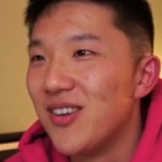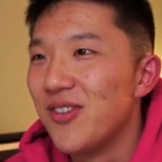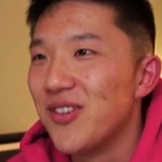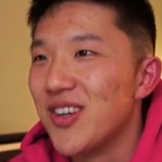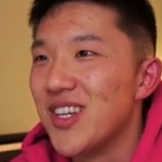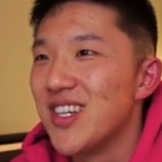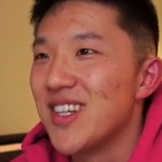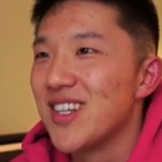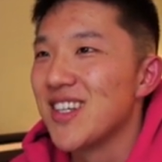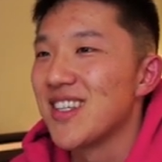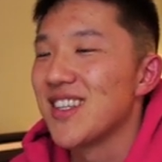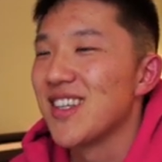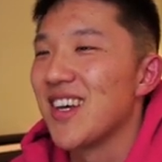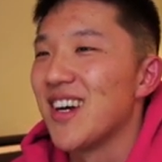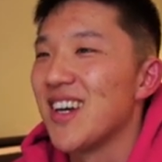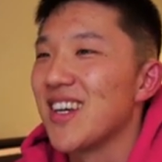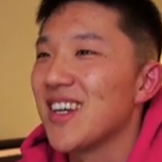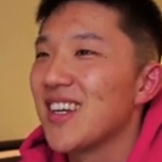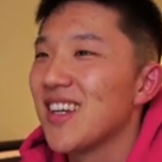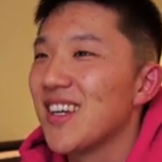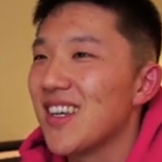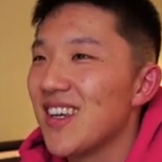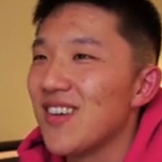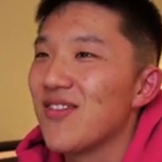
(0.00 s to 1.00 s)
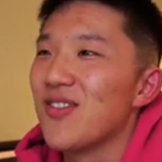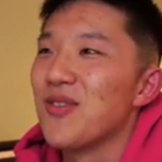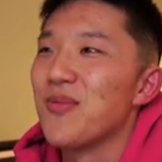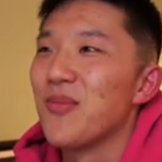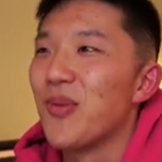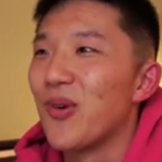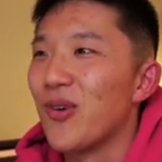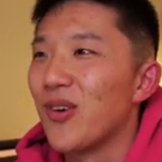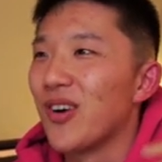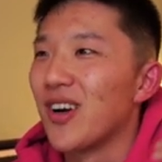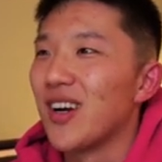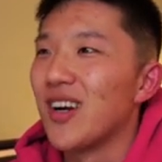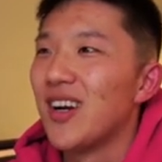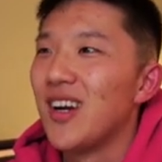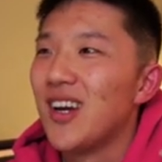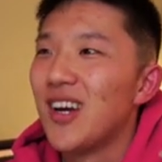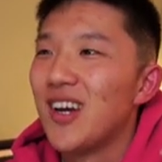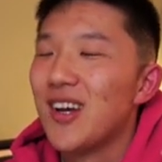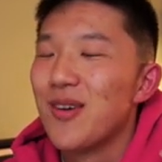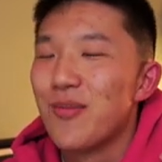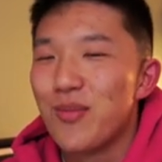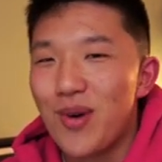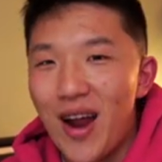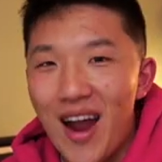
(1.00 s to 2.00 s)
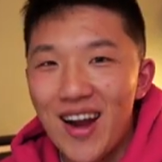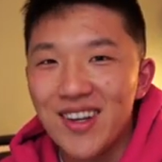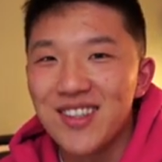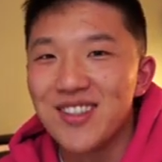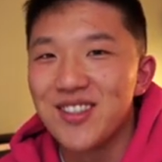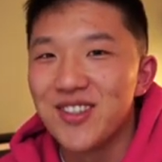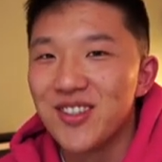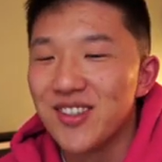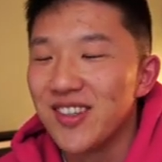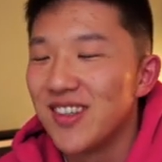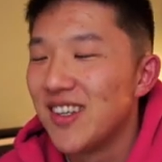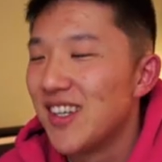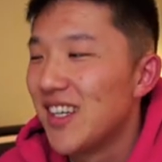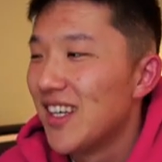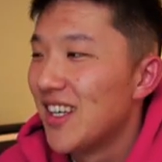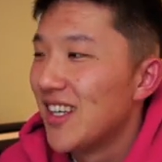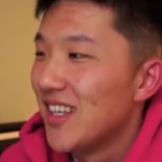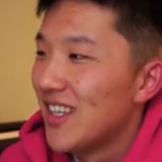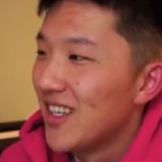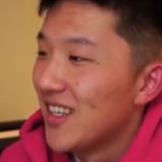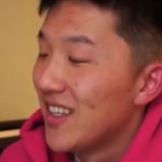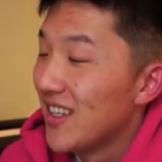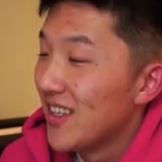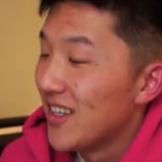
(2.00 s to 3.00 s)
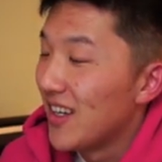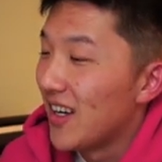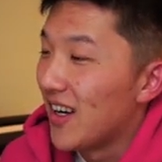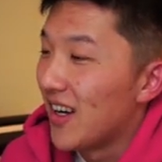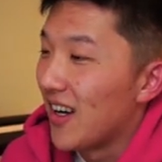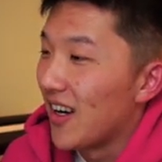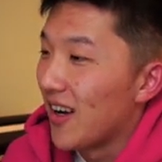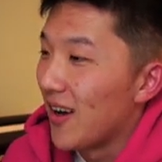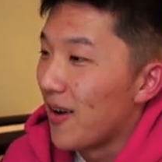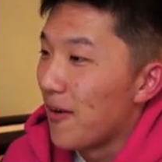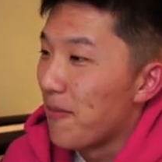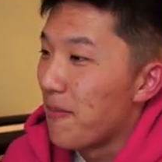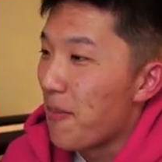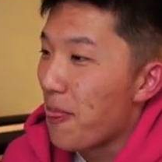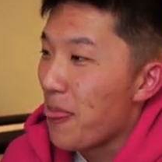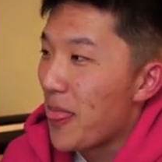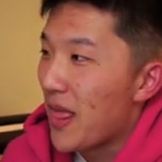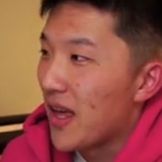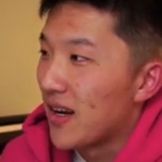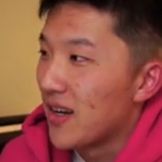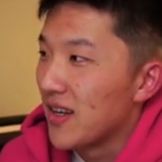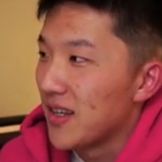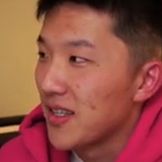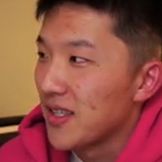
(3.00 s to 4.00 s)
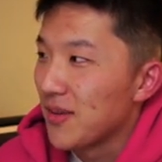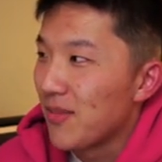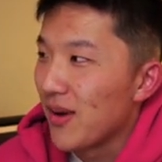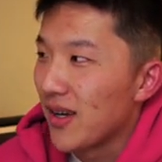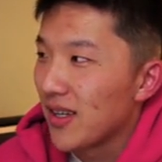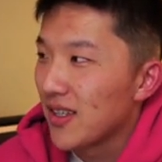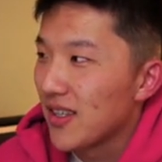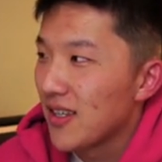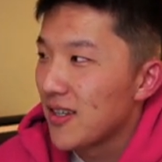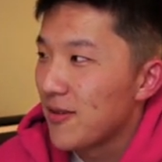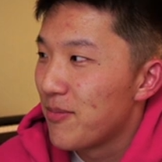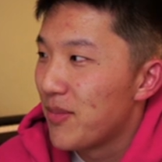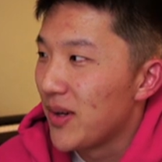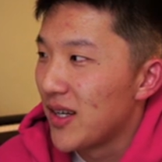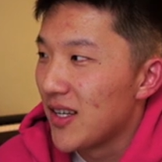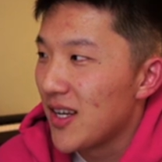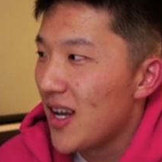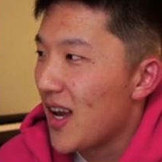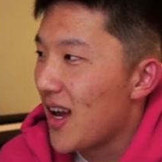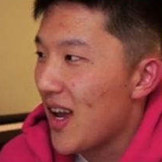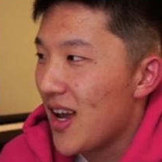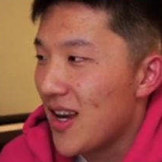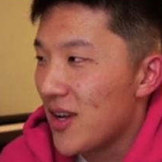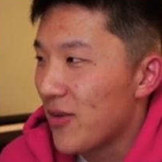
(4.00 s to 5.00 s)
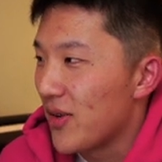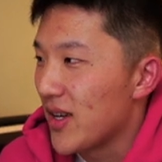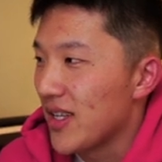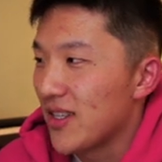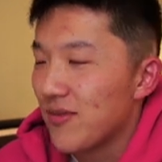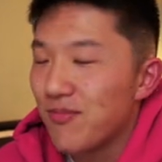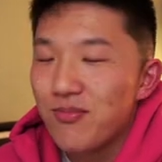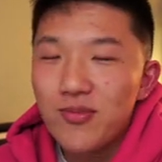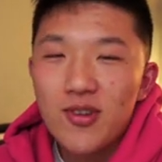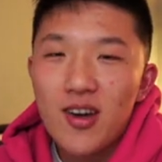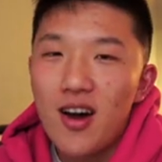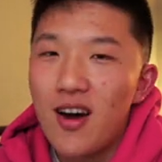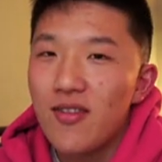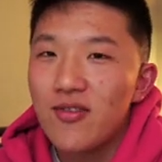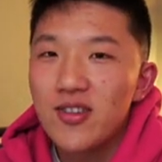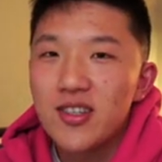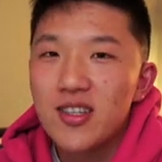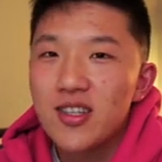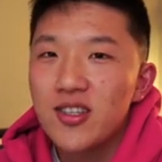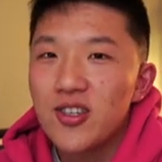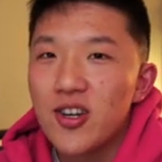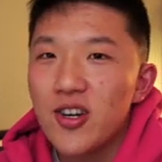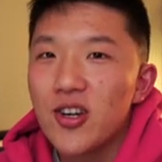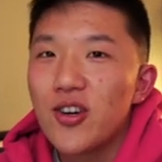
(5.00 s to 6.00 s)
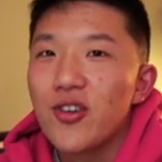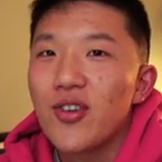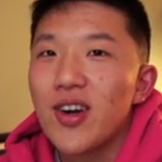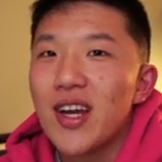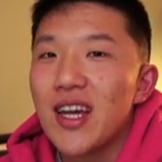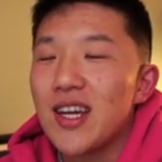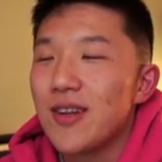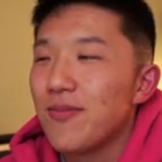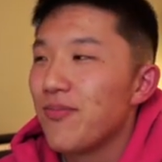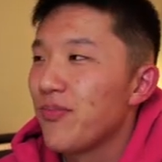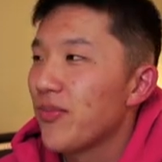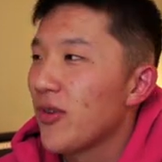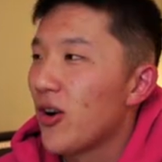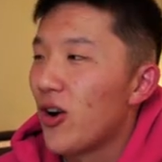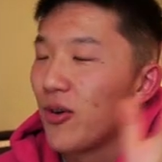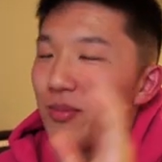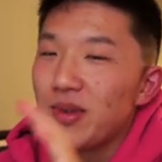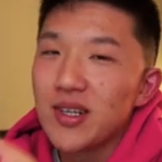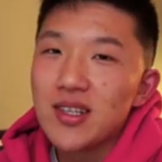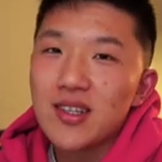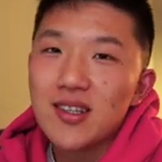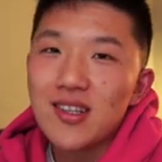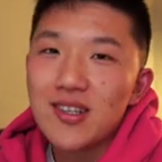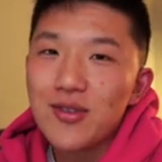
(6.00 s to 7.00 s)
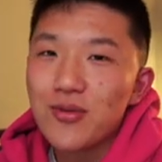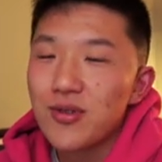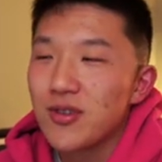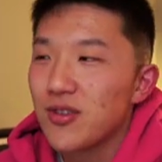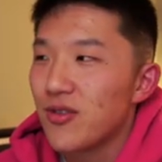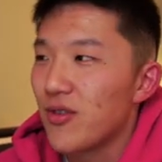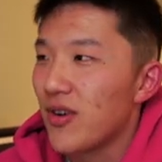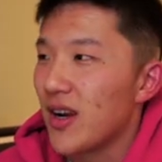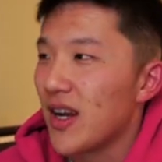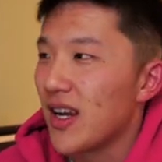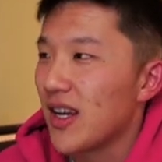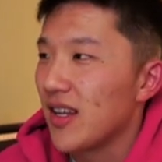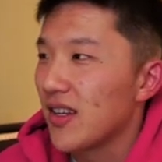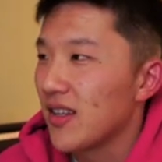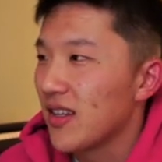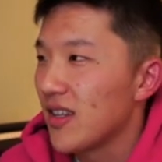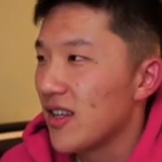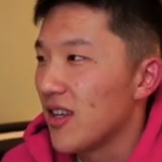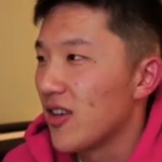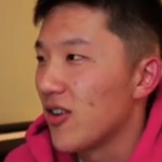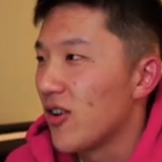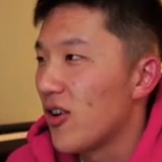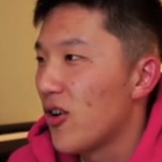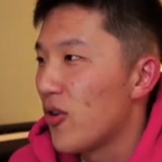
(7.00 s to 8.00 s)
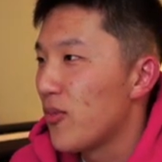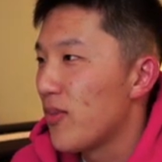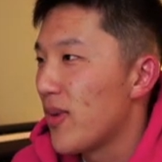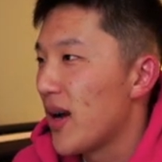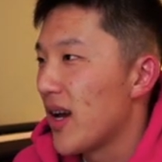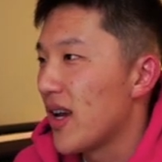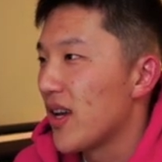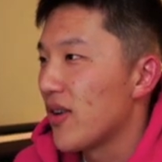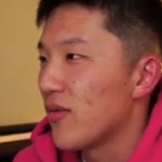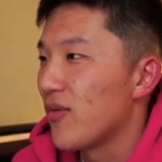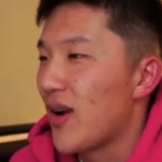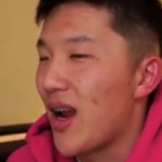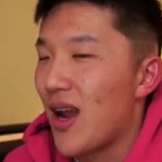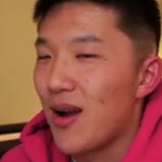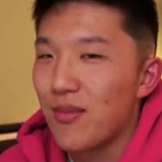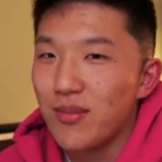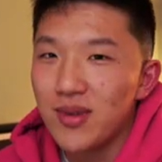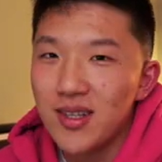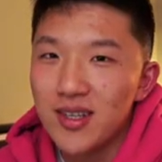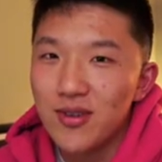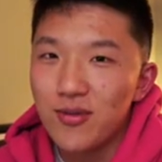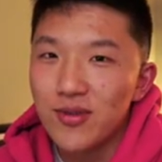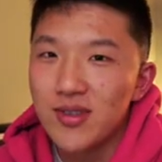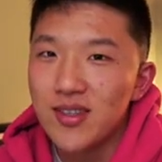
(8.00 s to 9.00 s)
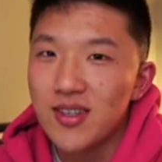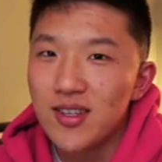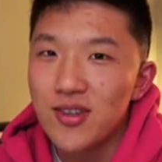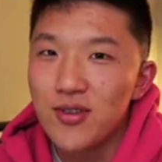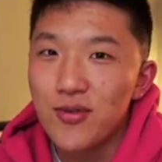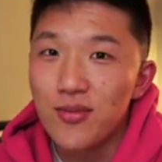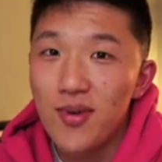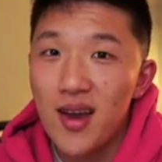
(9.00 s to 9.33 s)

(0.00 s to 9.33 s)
which is like even more practical um, and unexpected. But yeah, anyways, conferences are great. Hope this list was great. You know, hope my rambling wasn't too